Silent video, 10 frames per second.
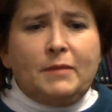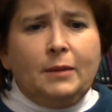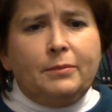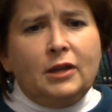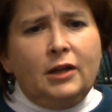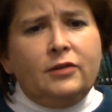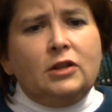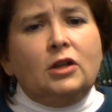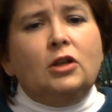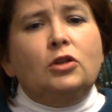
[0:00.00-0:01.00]
Beloved,
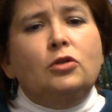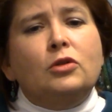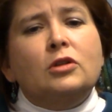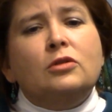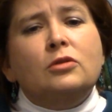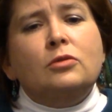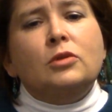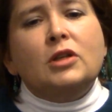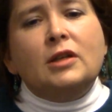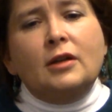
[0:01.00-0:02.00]
you can do
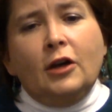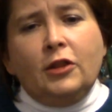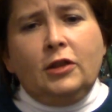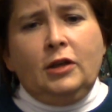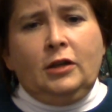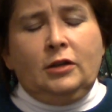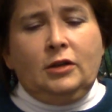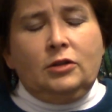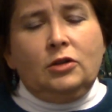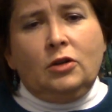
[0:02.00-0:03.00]
nothing
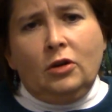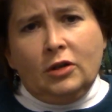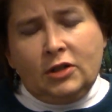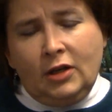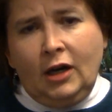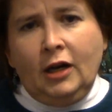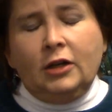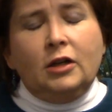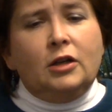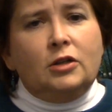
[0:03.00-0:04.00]
to cause God
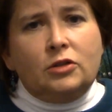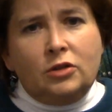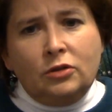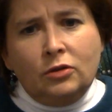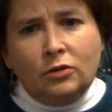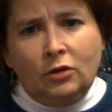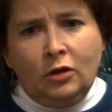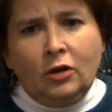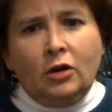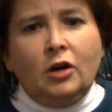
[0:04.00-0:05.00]
to no
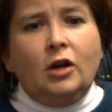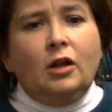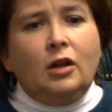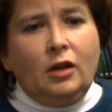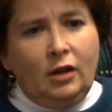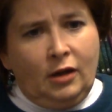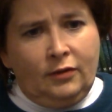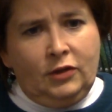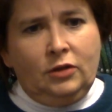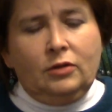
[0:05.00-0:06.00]
longer love
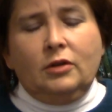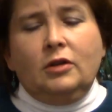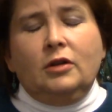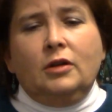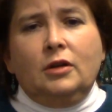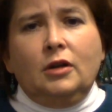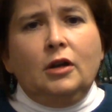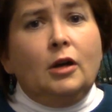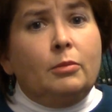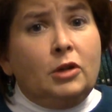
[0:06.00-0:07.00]
you.
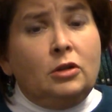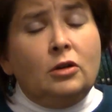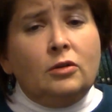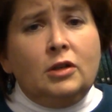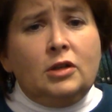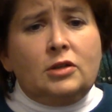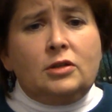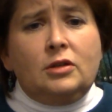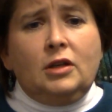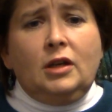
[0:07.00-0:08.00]
But know this,
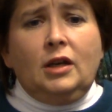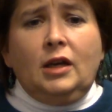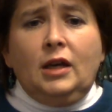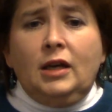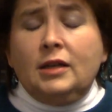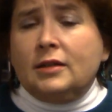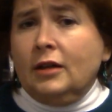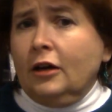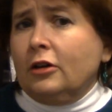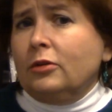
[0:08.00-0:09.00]
He's
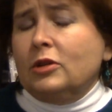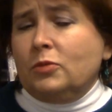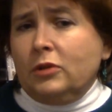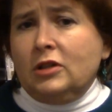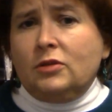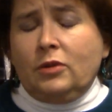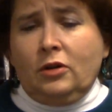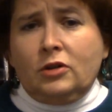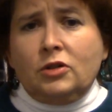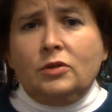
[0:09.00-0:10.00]
not always pleased with our
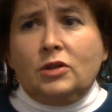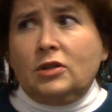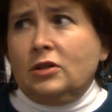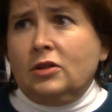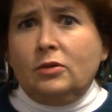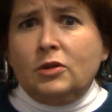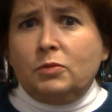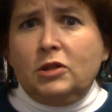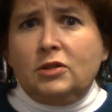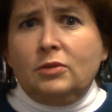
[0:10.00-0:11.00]
choices. He's always
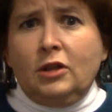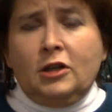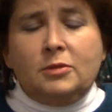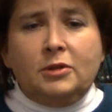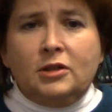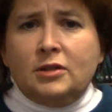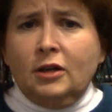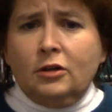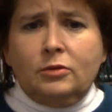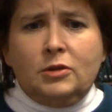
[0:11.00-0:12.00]
pleased with us, but He's not
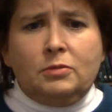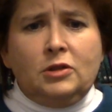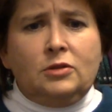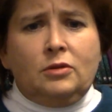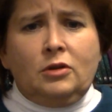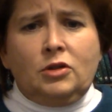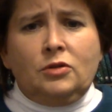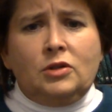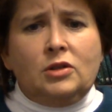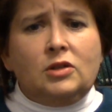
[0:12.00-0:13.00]
always pleased with our
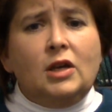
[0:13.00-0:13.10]
choices.